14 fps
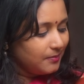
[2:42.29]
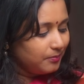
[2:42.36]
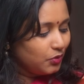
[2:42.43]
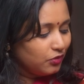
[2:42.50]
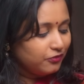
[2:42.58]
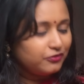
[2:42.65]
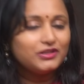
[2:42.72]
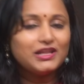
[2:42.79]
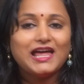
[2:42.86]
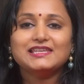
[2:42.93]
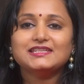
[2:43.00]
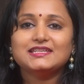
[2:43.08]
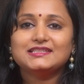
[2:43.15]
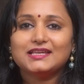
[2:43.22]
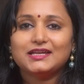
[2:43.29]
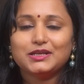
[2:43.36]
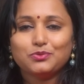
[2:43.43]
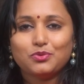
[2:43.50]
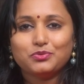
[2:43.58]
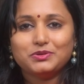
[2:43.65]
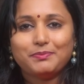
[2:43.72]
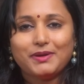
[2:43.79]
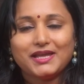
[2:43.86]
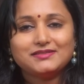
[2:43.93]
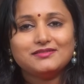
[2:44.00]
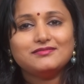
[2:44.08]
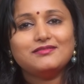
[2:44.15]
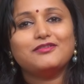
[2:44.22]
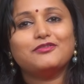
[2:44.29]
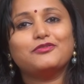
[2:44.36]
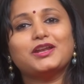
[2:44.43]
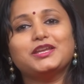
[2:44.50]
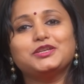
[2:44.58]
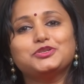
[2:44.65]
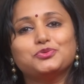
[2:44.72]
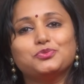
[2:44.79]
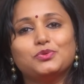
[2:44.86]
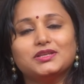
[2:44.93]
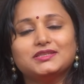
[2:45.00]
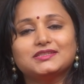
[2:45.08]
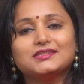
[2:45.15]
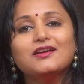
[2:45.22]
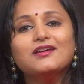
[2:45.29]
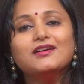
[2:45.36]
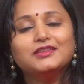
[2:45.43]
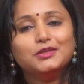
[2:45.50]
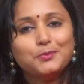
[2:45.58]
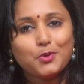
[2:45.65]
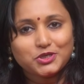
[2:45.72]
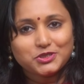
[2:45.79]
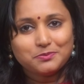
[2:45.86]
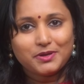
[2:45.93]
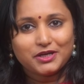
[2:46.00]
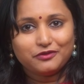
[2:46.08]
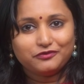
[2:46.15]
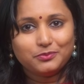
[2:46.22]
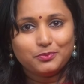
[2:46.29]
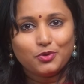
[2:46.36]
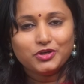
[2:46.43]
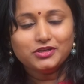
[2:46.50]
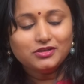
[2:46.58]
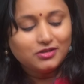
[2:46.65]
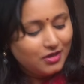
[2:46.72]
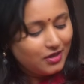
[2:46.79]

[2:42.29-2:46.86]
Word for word: beautiful antique zari woven pattern running towards the bottom part of the border.